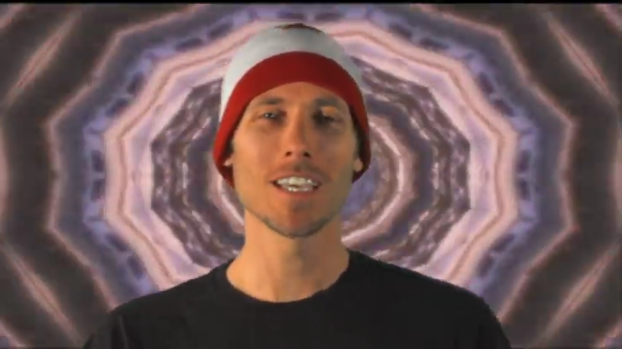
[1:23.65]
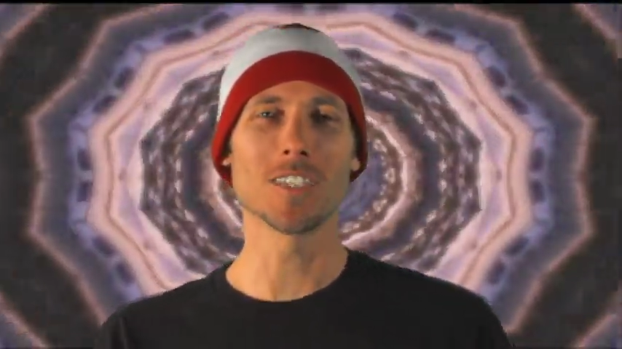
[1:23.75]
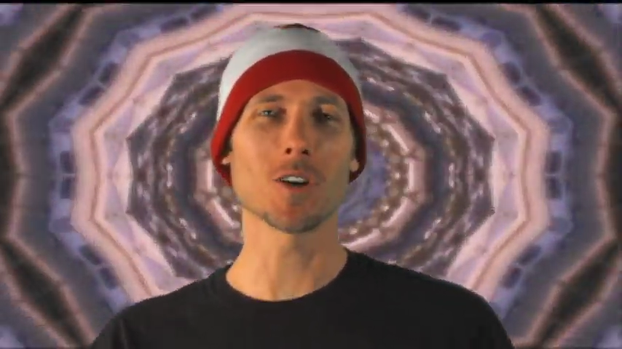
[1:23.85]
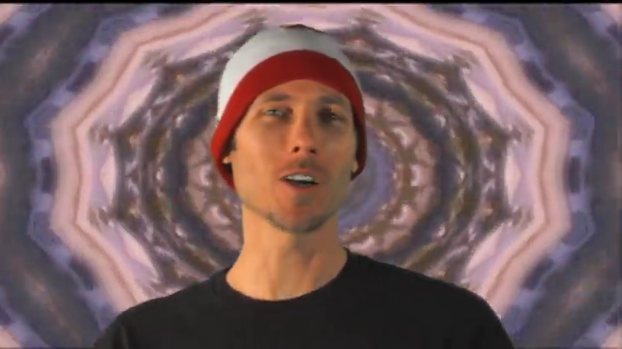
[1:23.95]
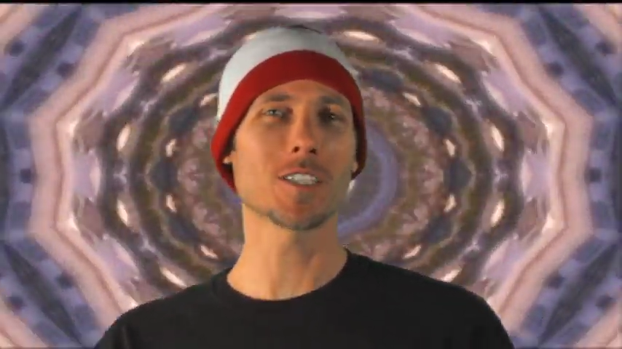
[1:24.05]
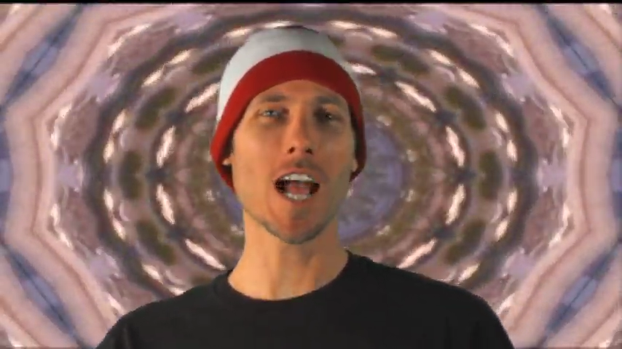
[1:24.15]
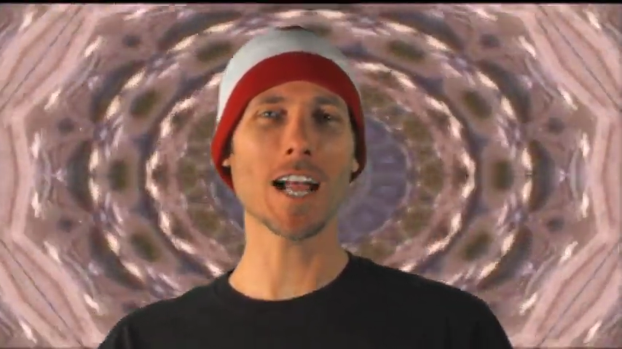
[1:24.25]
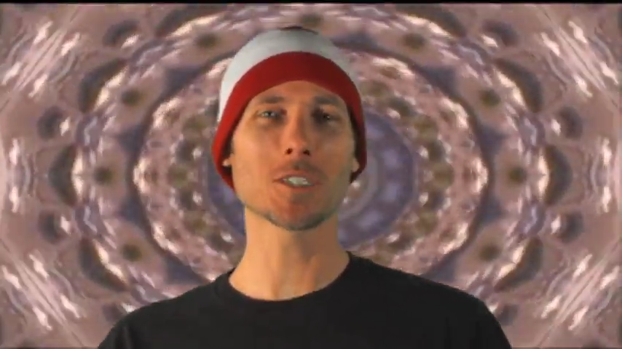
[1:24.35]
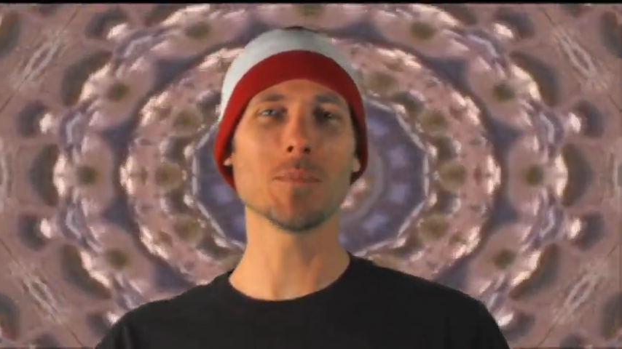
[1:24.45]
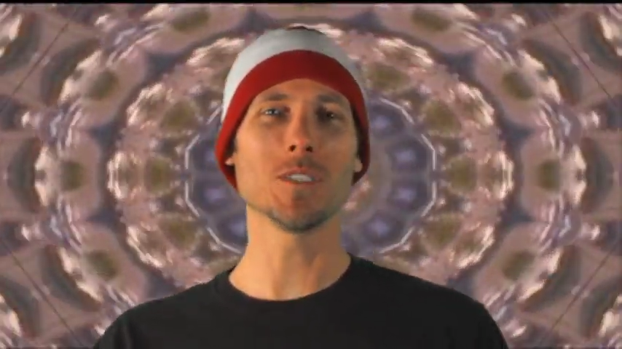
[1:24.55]
It's our
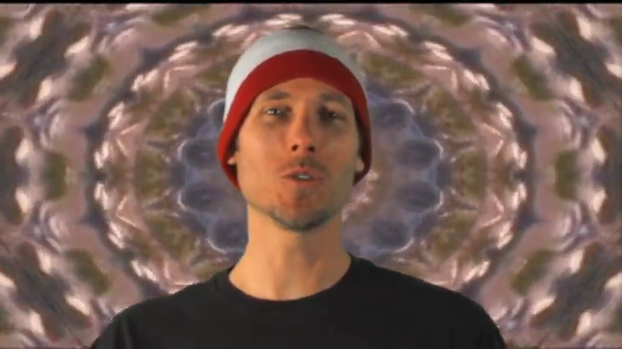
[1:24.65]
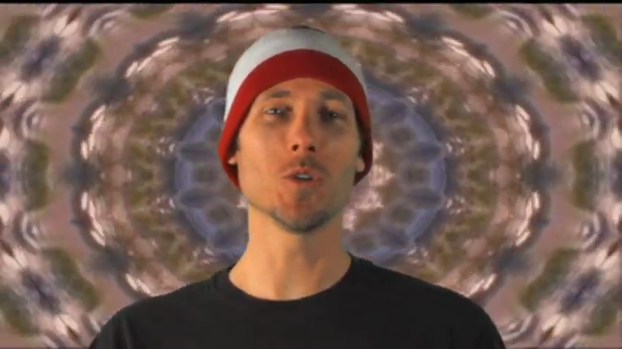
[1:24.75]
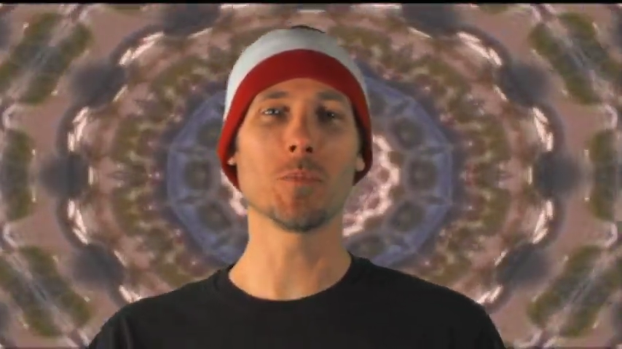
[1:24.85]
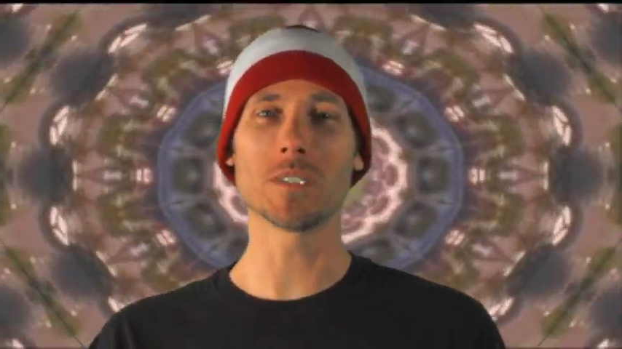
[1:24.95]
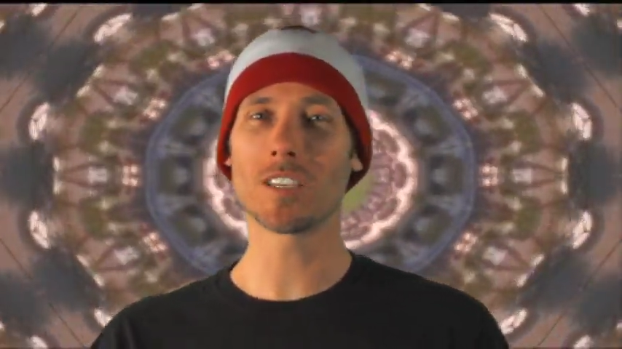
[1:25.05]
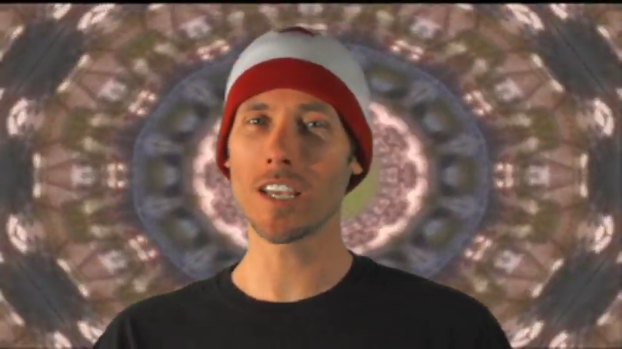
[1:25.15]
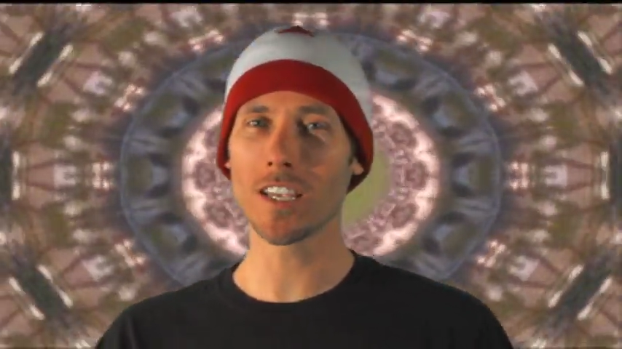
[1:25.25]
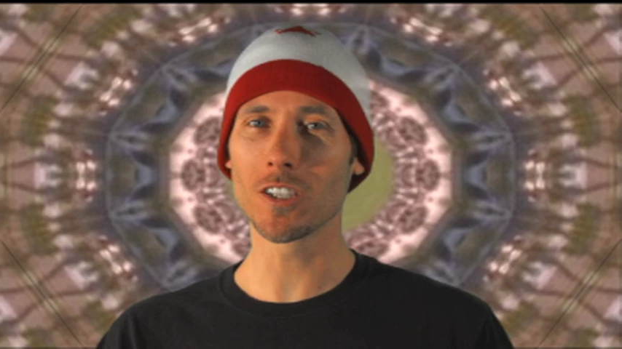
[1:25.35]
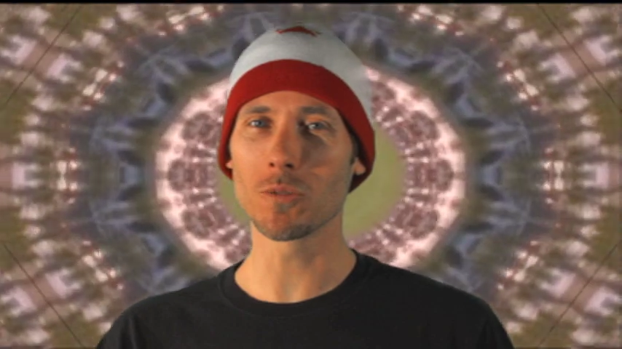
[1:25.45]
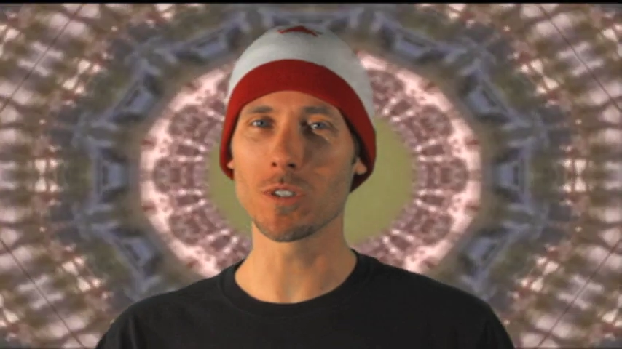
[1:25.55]
attachment to a
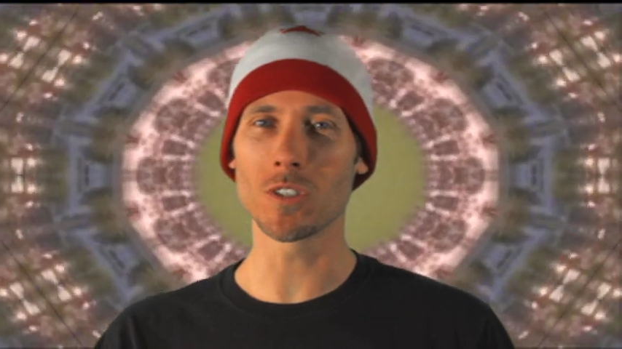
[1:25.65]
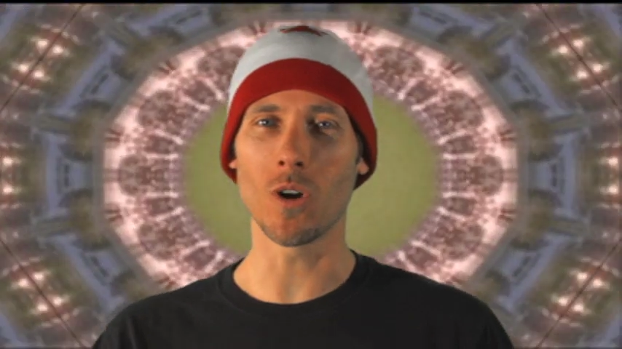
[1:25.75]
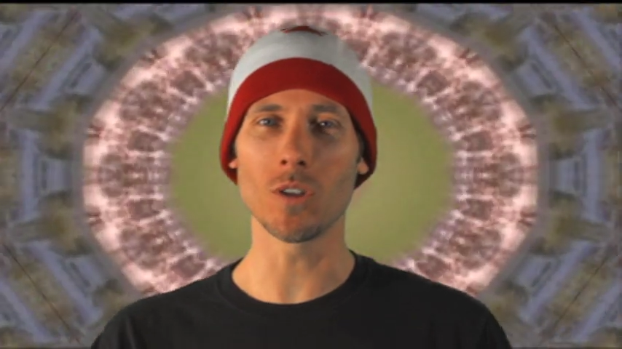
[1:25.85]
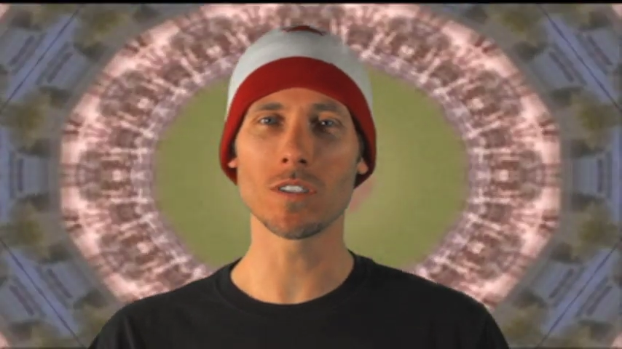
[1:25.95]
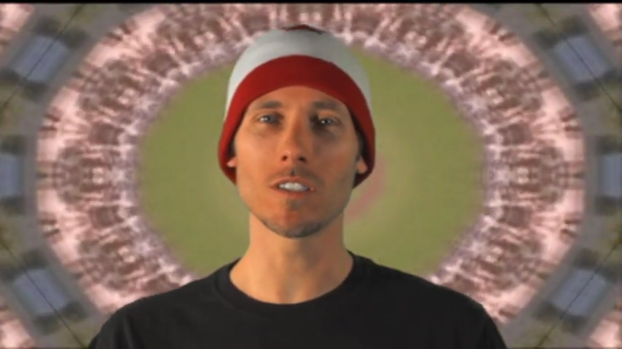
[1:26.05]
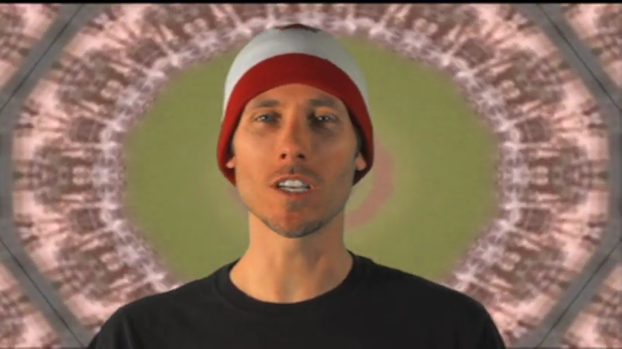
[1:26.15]
particular result